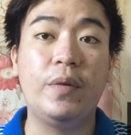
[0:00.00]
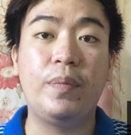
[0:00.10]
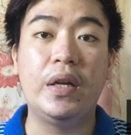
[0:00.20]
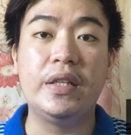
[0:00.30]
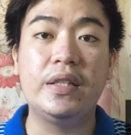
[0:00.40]

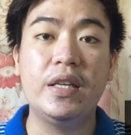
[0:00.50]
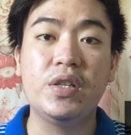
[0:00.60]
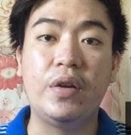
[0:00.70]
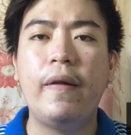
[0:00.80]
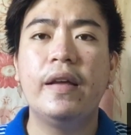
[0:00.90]

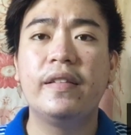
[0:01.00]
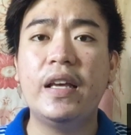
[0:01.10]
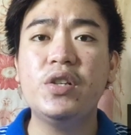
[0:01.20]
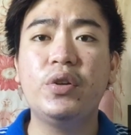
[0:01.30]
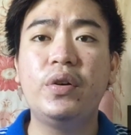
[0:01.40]
politician.
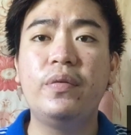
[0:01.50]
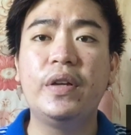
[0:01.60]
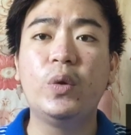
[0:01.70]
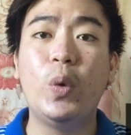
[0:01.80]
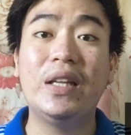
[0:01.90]
They should
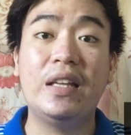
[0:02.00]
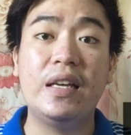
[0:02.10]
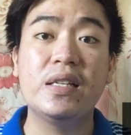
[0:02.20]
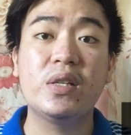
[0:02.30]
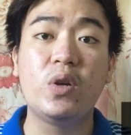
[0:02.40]
reveal what
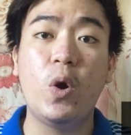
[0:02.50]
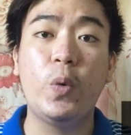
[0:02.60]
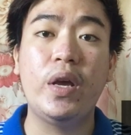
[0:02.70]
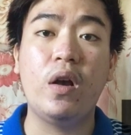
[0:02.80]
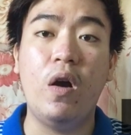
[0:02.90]
is
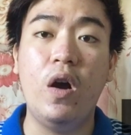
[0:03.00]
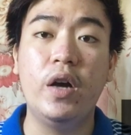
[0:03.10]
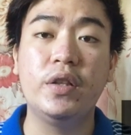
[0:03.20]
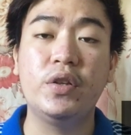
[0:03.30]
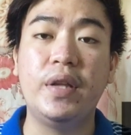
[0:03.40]
going
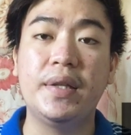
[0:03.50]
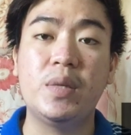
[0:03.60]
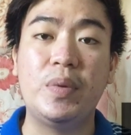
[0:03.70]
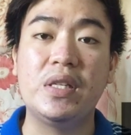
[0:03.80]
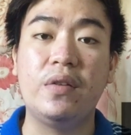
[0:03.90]
on to that
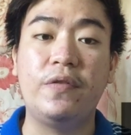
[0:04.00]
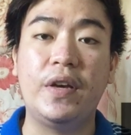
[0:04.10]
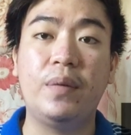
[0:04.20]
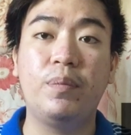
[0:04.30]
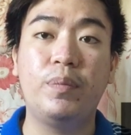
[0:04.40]

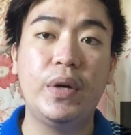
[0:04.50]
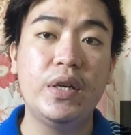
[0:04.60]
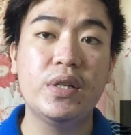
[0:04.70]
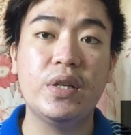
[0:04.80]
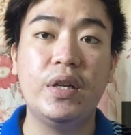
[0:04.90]
specific
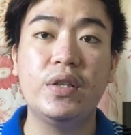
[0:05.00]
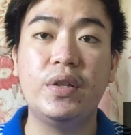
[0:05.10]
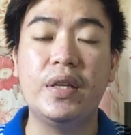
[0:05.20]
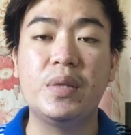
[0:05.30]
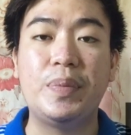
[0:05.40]
person,
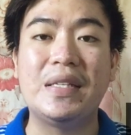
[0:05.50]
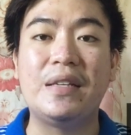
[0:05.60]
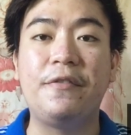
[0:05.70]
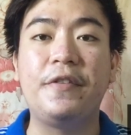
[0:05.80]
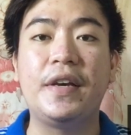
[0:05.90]
to that
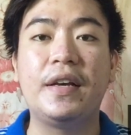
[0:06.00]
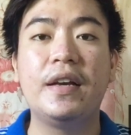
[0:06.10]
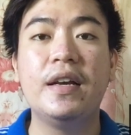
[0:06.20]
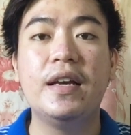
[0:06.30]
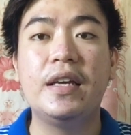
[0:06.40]
specific
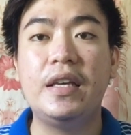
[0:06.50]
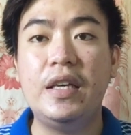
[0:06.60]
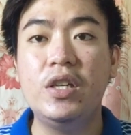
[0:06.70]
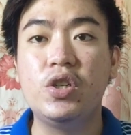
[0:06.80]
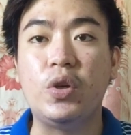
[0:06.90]

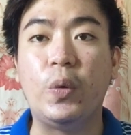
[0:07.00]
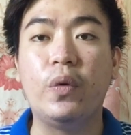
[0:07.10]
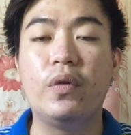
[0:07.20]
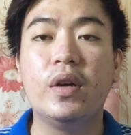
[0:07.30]
issue.